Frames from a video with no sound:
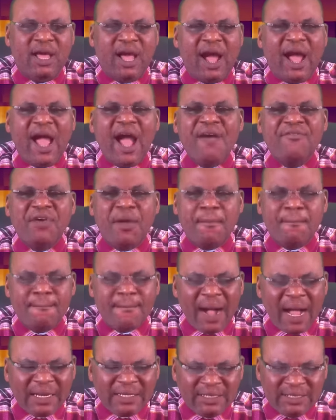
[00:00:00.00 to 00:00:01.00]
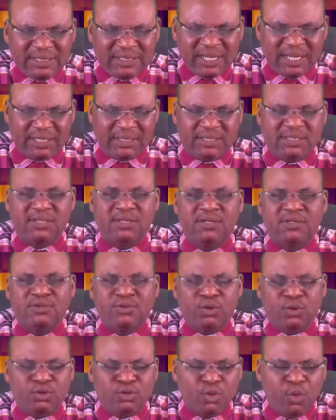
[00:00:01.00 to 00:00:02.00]
I have a mandate
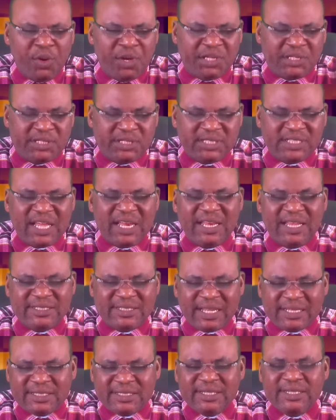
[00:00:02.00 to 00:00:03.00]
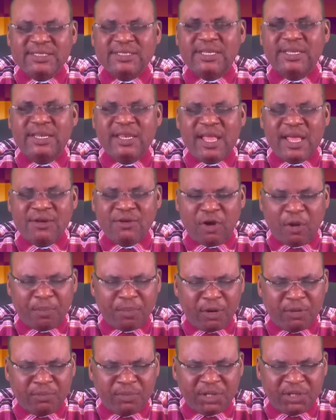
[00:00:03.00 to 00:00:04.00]
to do it. He said, "Necessity is laid
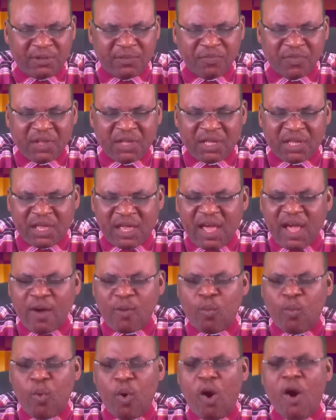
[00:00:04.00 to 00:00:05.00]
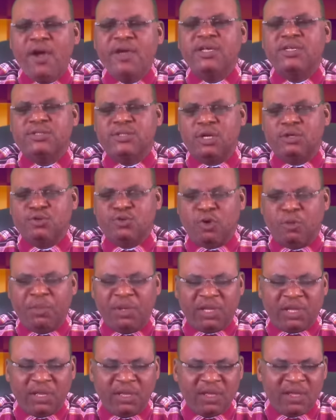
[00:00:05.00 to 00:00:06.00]
upon me. Yea, woe is unto
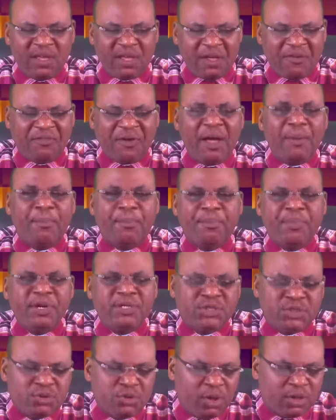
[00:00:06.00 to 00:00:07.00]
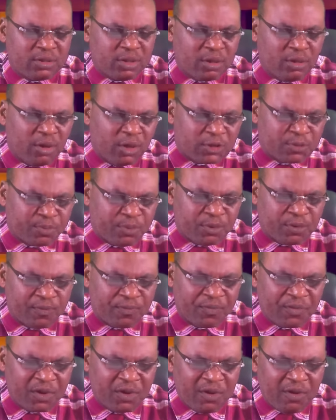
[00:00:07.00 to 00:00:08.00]
me if I preach not the gospel.
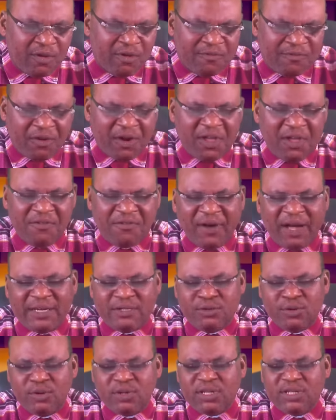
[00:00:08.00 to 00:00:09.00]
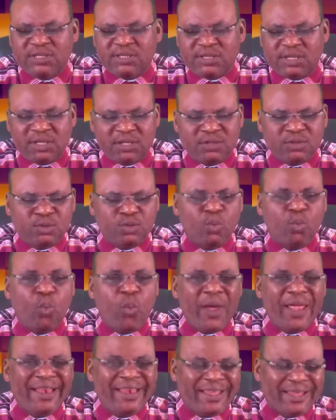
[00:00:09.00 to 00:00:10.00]
For if I do these things
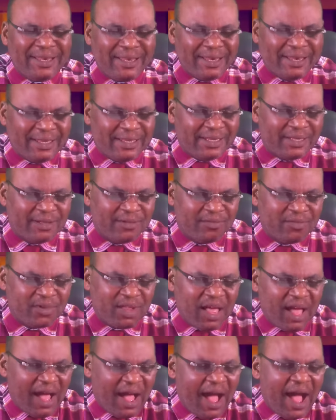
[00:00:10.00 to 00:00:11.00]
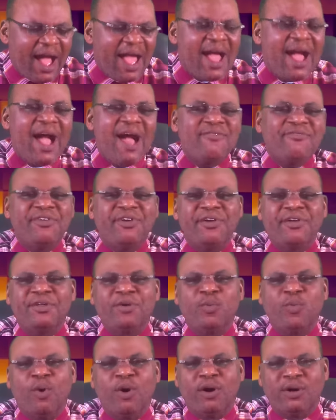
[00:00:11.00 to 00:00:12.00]
willingly, I have a
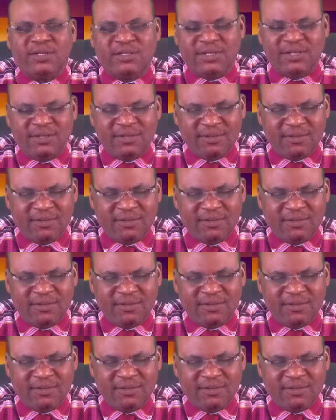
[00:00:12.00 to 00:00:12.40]
reward."